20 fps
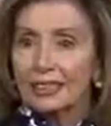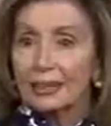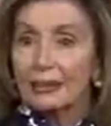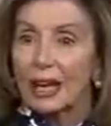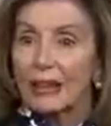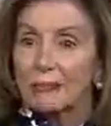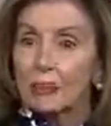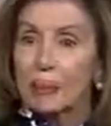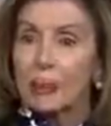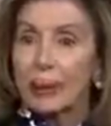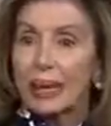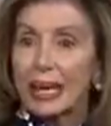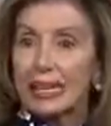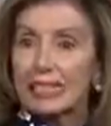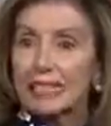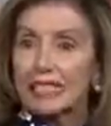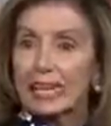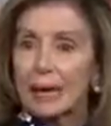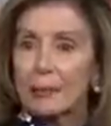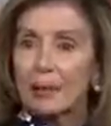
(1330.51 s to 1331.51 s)
We have a
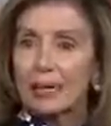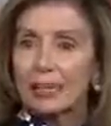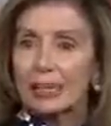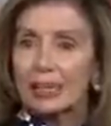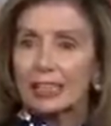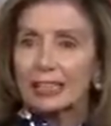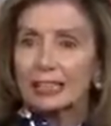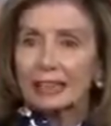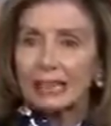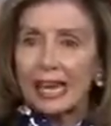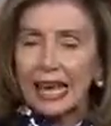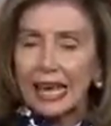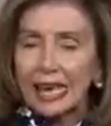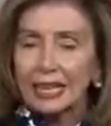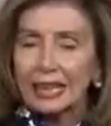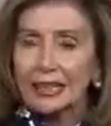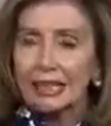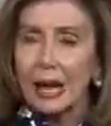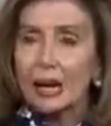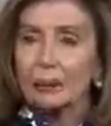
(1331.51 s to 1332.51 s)
pandemic, and the
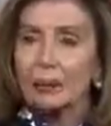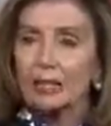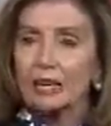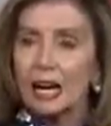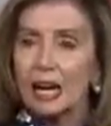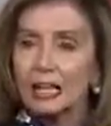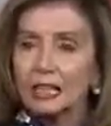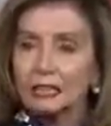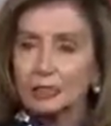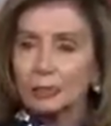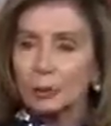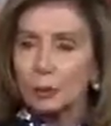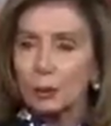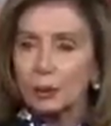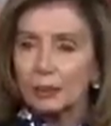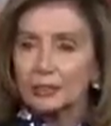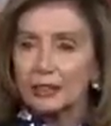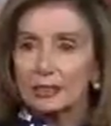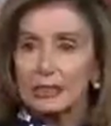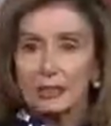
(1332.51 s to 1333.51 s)
economic
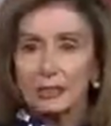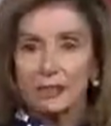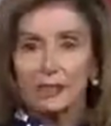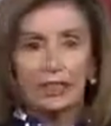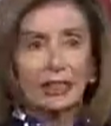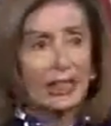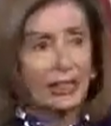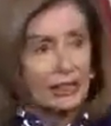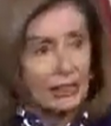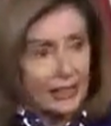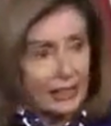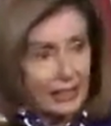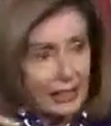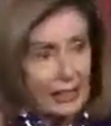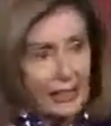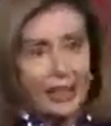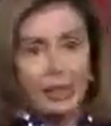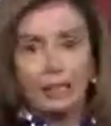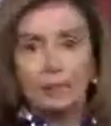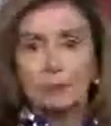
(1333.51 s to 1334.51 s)
consequences of, again and
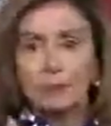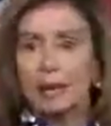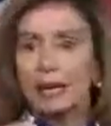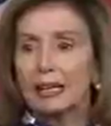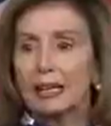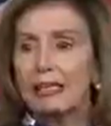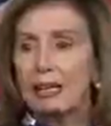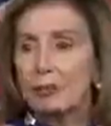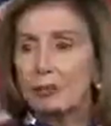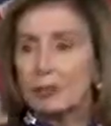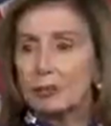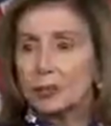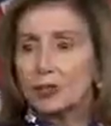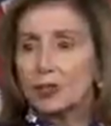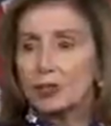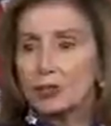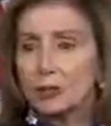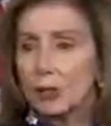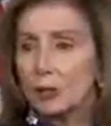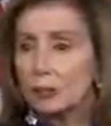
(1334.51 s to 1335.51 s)
again, bad
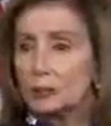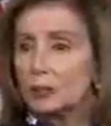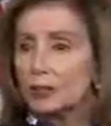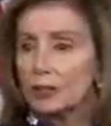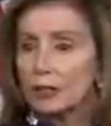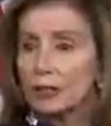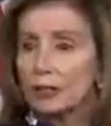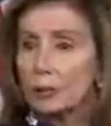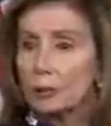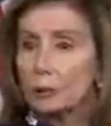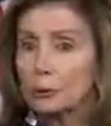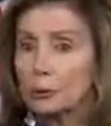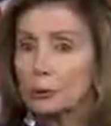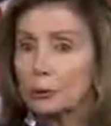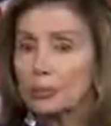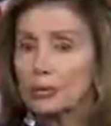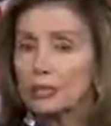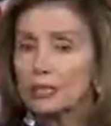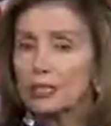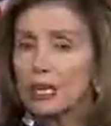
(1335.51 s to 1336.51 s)
numbers in terms of
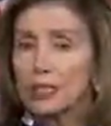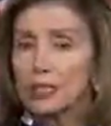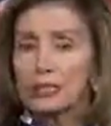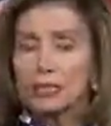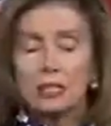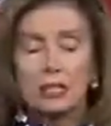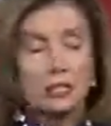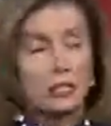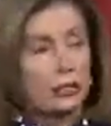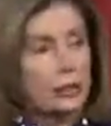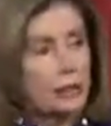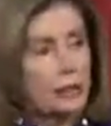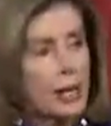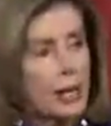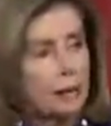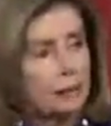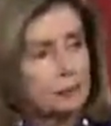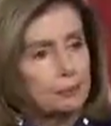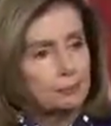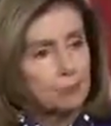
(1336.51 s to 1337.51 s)
unemployment today.